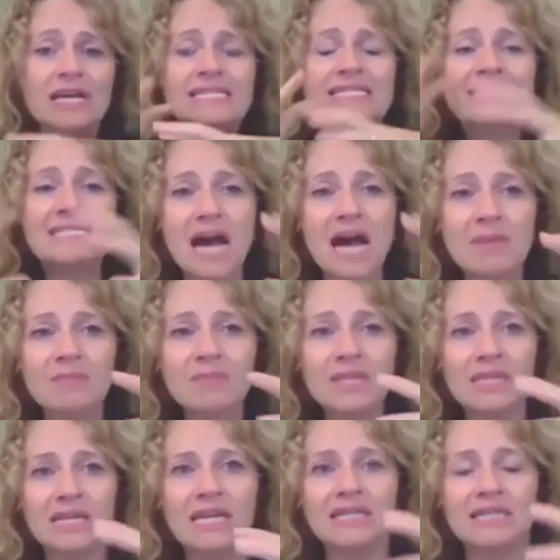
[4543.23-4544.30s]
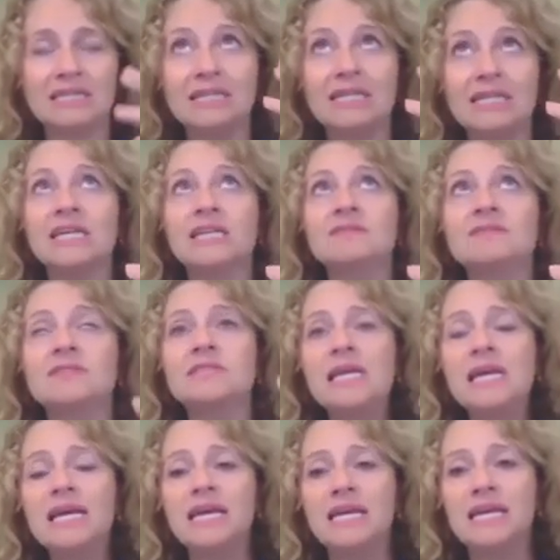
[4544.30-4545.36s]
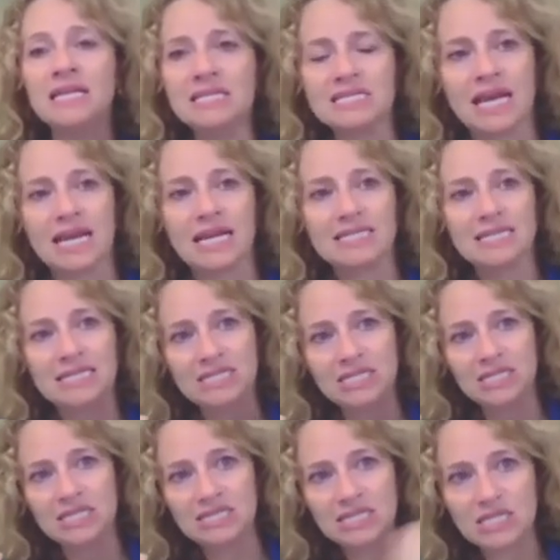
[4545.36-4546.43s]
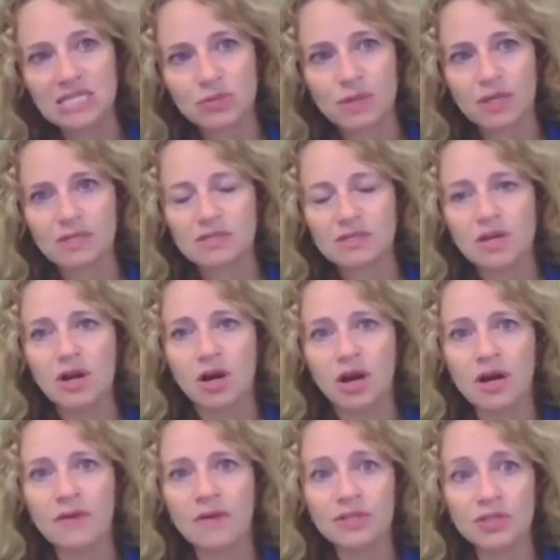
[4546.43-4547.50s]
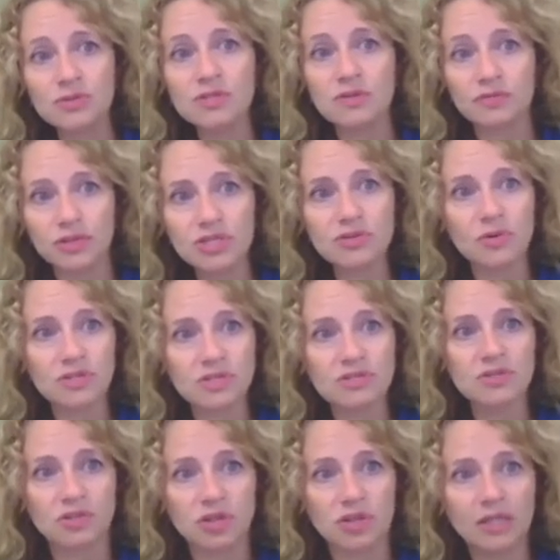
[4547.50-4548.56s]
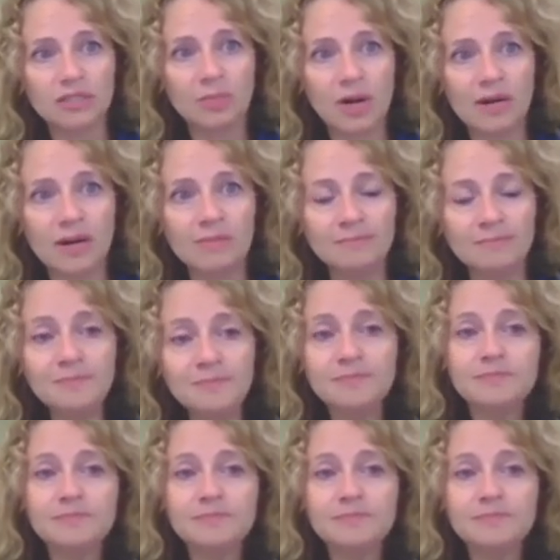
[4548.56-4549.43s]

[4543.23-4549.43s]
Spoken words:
something that gives insights into the C-suite on the use of resources in the law department,